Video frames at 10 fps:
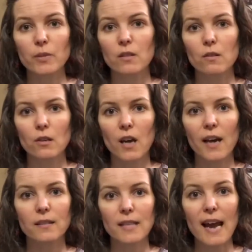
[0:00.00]
so they're
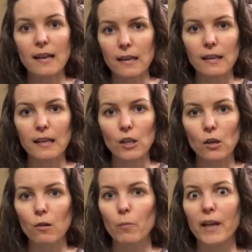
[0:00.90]
not technically
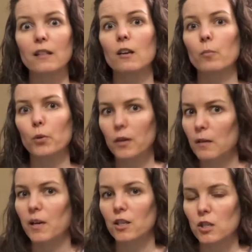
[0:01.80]
new, but they're pretty
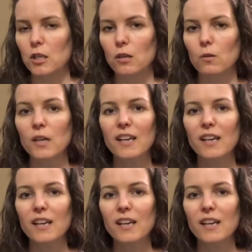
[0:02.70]
much new.